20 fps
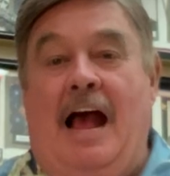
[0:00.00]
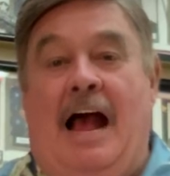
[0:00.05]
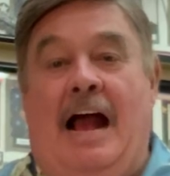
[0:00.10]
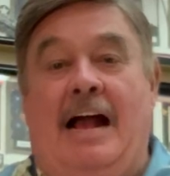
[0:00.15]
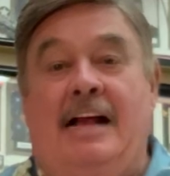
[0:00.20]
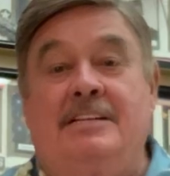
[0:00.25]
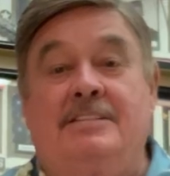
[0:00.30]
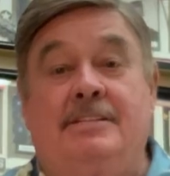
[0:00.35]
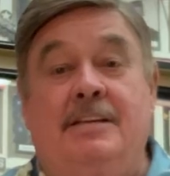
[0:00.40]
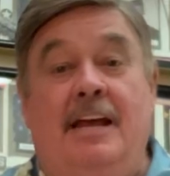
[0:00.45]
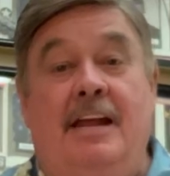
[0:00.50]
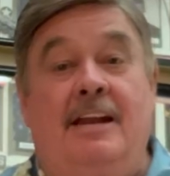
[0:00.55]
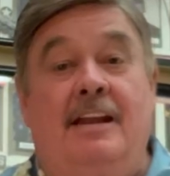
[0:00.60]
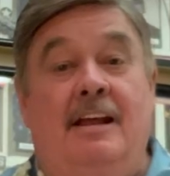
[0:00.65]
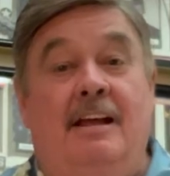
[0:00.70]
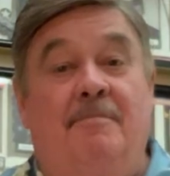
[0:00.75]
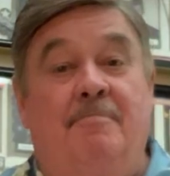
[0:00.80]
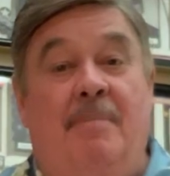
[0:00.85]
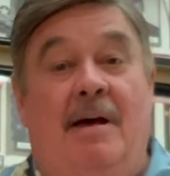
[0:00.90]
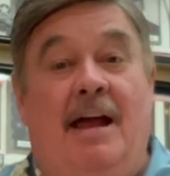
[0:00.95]
I said
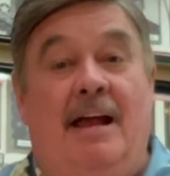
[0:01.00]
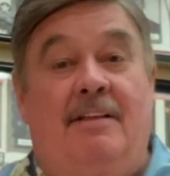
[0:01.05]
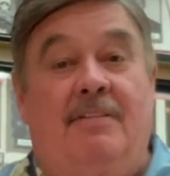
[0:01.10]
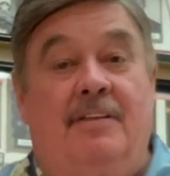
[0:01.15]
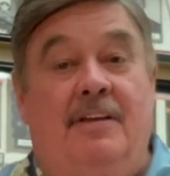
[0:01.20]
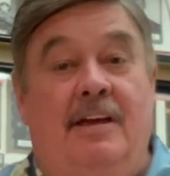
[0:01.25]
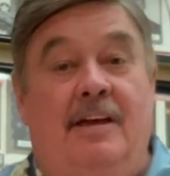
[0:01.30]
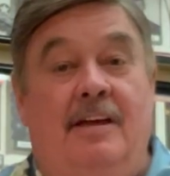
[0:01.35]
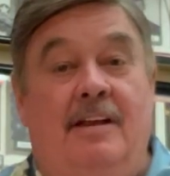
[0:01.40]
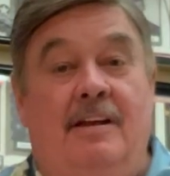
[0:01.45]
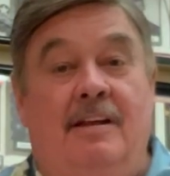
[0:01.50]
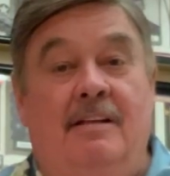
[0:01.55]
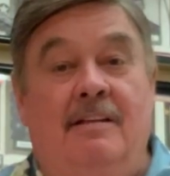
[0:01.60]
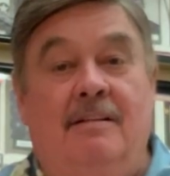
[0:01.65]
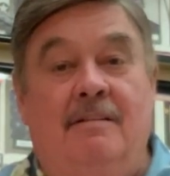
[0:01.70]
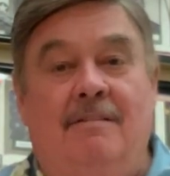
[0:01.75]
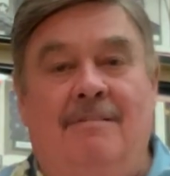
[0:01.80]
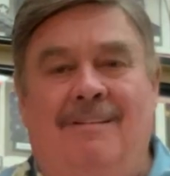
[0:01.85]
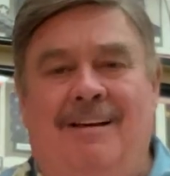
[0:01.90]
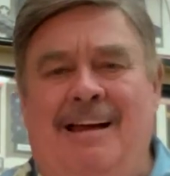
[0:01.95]
that back then,
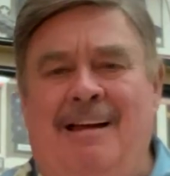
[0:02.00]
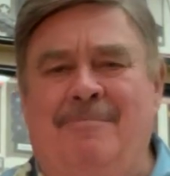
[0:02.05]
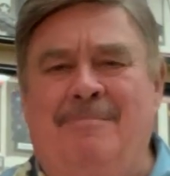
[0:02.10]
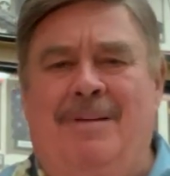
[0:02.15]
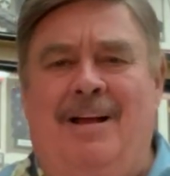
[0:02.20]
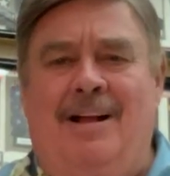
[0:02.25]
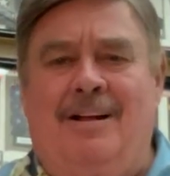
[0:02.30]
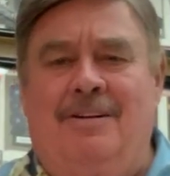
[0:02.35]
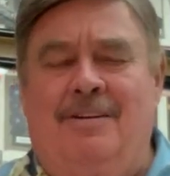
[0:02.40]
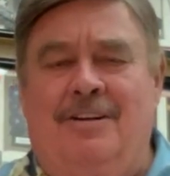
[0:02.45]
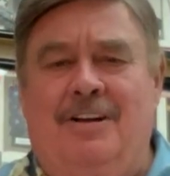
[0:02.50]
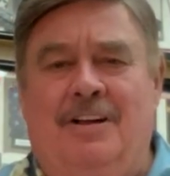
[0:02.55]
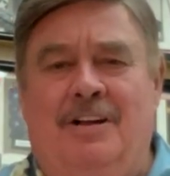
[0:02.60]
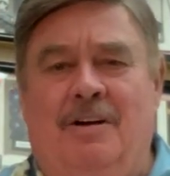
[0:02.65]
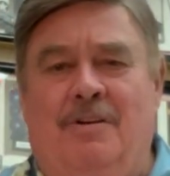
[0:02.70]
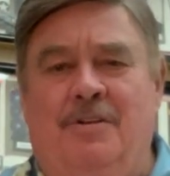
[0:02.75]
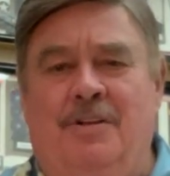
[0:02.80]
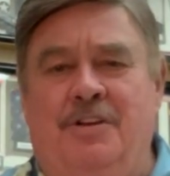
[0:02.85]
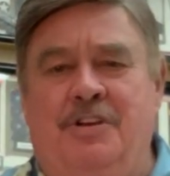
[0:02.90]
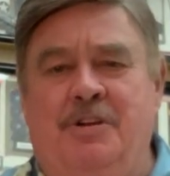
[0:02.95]
I'm not going to
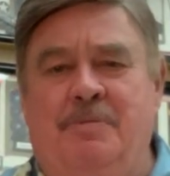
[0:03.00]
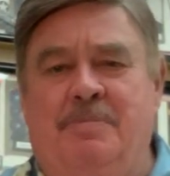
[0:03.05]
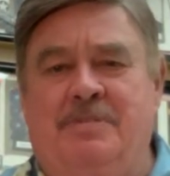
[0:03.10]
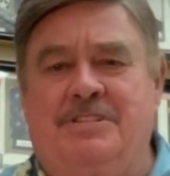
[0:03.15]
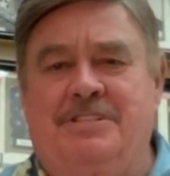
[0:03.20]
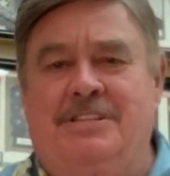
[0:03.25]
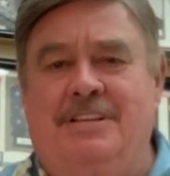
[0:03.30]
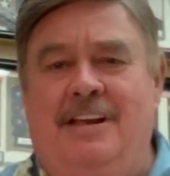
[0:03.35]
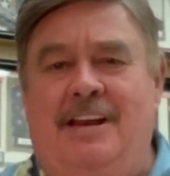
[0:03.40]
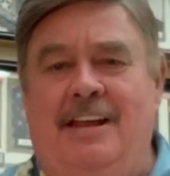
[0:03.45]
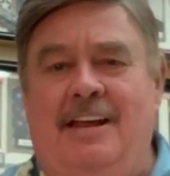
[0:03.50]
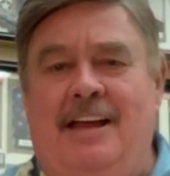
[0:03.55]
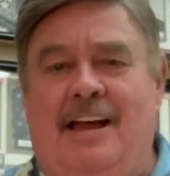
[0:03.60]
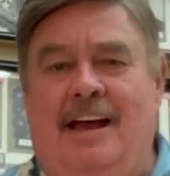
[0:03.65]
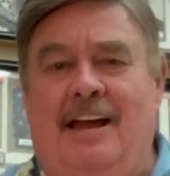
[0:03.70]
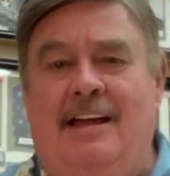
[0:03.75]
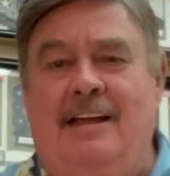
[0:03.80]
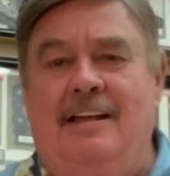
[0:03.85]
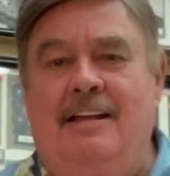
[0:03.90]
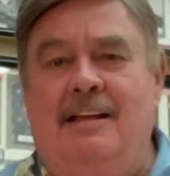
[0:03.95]
go to Yuba City.
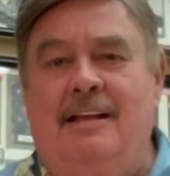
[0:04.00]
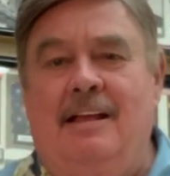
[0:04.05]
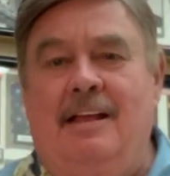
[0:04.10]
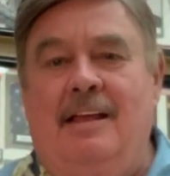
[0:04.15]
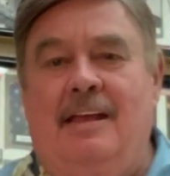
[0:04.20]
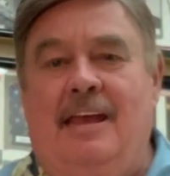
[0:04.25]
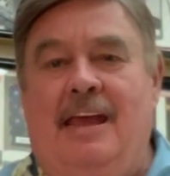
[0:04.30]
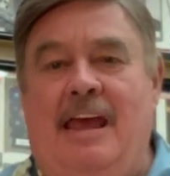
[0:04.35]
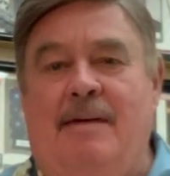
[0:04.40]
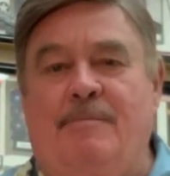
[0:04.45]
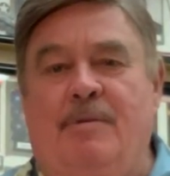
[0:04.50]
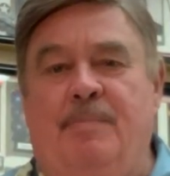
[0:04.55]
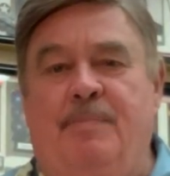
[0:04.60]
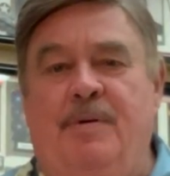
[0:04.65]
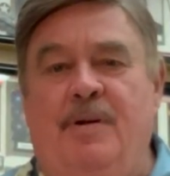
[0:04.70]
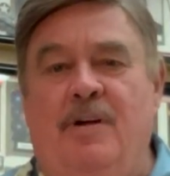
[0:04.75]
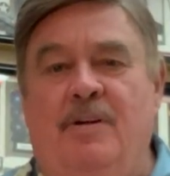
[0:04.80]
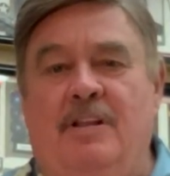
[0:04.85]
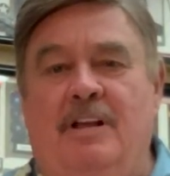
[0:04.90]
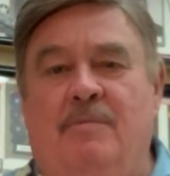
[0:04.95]
I came up
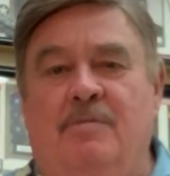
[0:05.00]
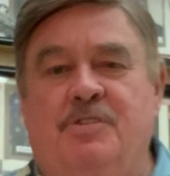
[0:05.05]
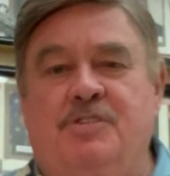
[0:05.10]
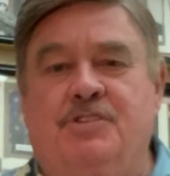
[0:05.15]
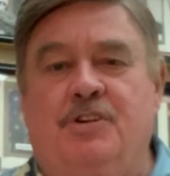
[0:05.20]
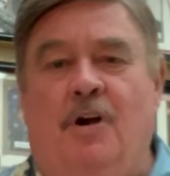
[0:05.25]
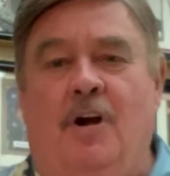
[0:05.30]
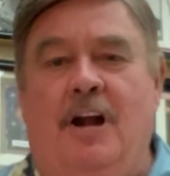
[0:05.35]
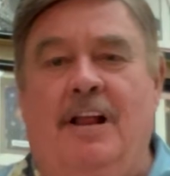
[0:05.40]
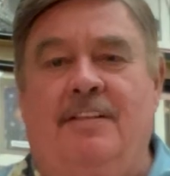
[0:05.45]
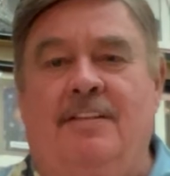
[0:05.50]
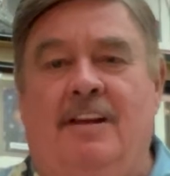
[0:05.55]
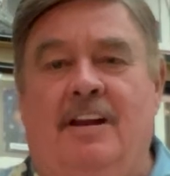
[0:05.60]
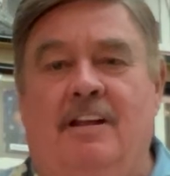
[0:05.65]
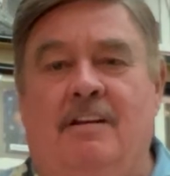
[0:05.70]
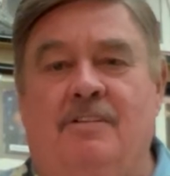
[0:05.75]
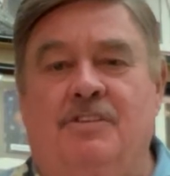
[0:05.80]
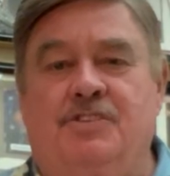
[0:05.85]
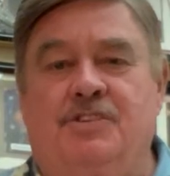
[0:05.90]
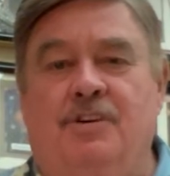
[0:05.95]
here, they were starting the
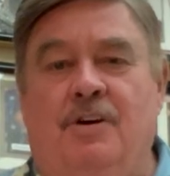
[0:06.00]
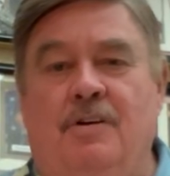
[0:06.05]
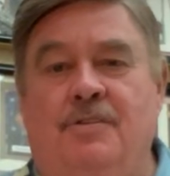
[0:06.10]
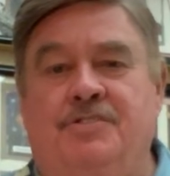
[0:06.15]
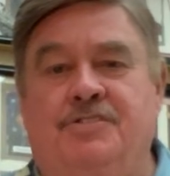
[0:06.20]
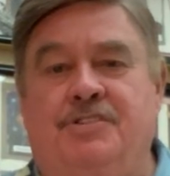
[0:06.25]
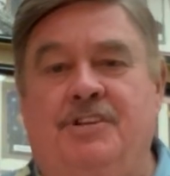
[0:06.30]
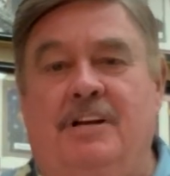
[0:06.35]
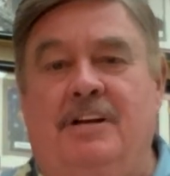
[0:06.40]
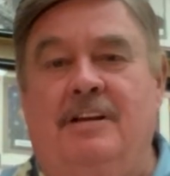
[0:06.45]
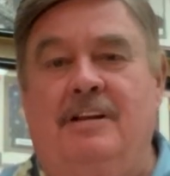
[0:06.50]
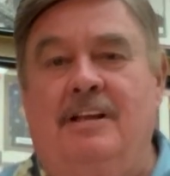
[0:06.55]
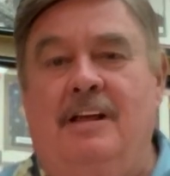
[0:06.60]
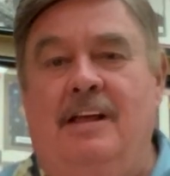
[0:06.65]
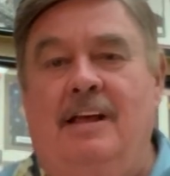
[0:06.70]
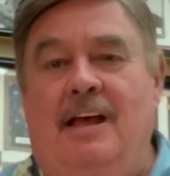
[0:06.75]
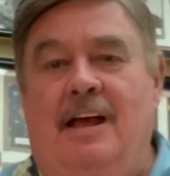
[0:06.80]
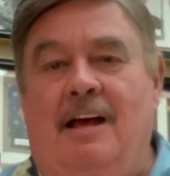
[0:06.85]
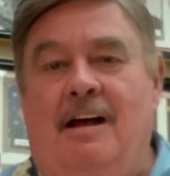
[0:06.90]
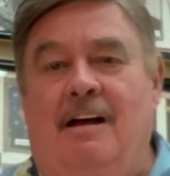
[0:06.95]
little church, and
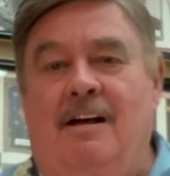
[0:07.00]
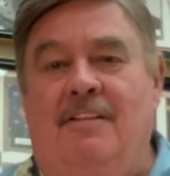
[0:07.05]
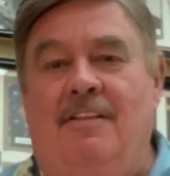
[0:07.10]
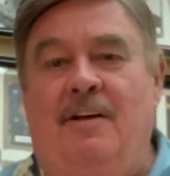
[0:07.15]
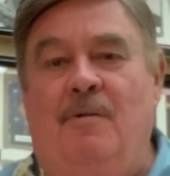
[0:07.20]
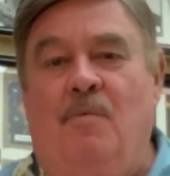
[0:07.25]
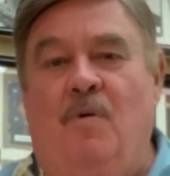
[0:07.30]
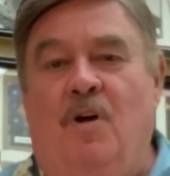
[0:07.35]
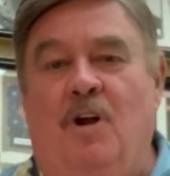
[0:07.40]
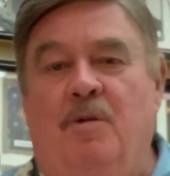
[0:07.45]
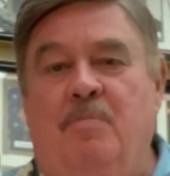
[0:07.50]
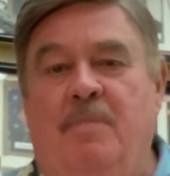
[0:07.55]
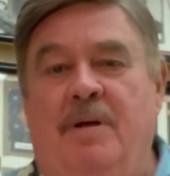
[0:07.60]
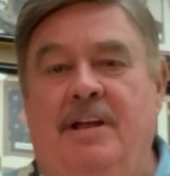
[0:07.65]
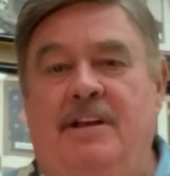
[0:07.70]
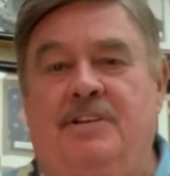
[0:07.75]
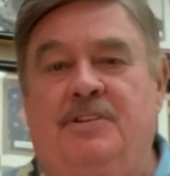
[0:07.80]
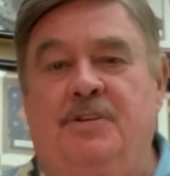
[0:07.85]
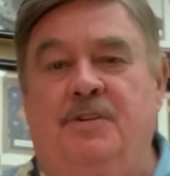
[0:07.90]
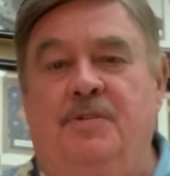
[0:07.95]
uh, they wanted
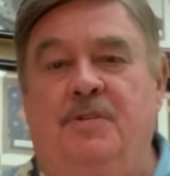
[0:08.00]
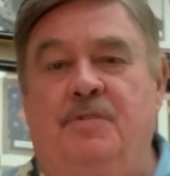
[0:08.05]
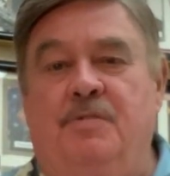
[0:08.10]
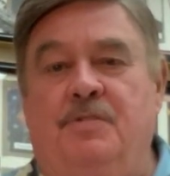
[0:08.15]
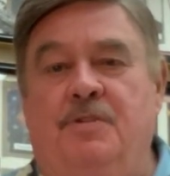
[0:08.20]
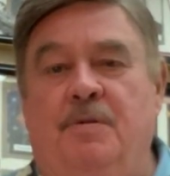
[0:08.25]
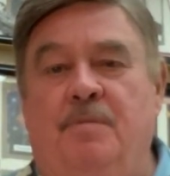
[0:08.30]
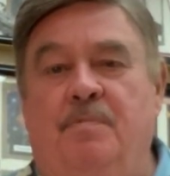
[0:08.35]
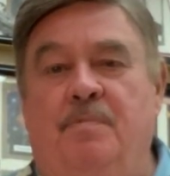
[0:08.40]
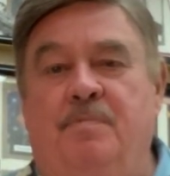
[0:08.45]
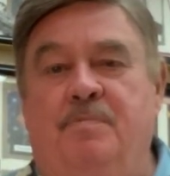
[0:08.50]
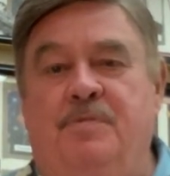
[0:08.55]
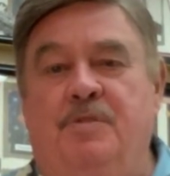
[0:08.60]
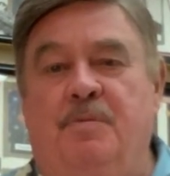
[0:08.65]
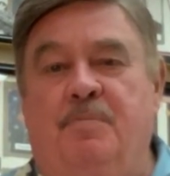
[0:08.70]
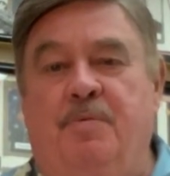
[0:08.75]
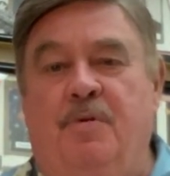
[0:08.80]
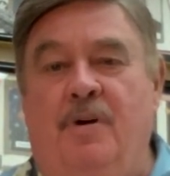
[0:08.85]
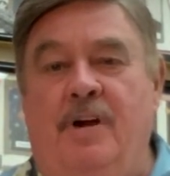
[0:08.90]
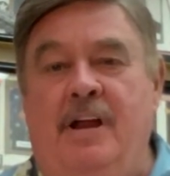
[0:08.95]
me to, to, to
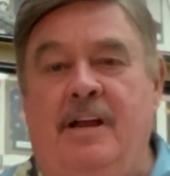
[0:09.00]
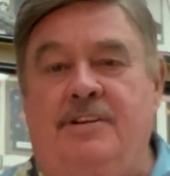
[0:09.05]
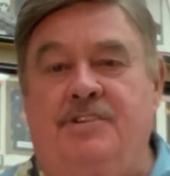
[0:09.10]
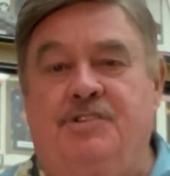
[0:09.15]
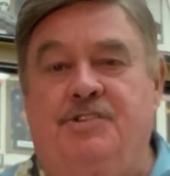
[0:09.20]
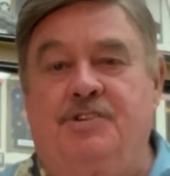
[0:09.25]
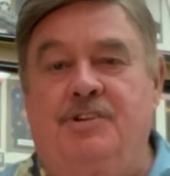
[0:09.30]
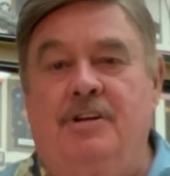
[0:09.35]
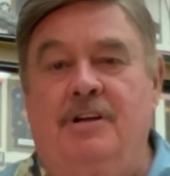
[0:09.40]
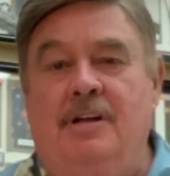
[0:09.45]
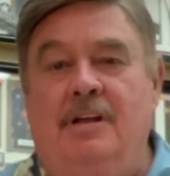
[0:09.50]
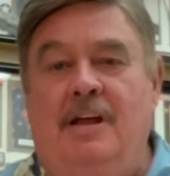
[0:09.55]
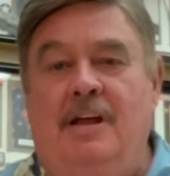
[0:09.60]
preach.